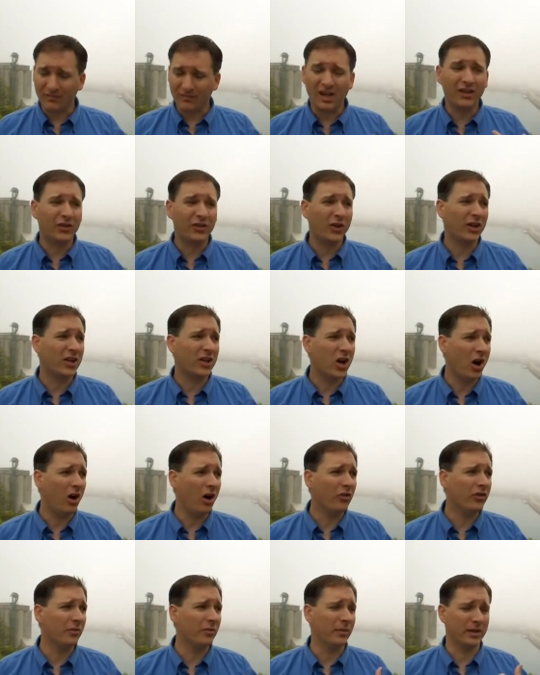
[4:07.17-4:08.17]
And so I
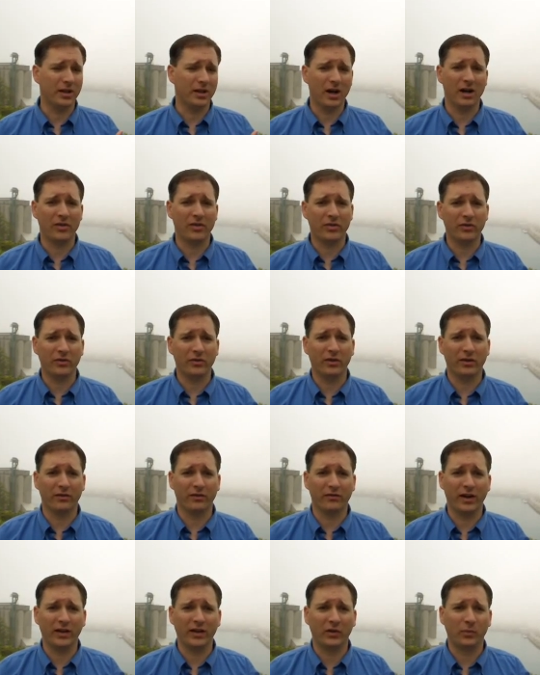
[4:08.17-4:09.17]
called them and got through to their
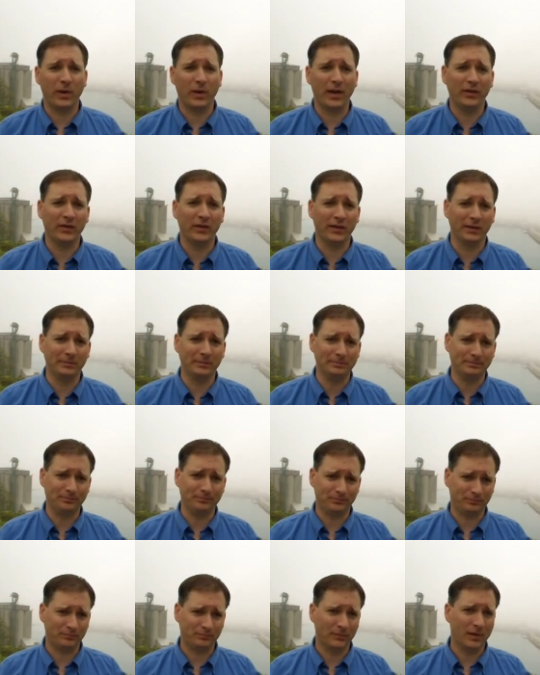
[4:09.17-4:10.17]
vice president.
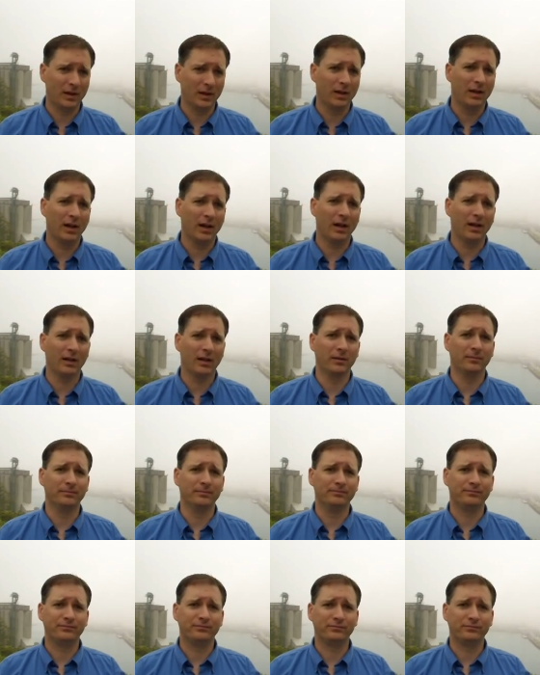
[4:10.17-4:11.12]
Um,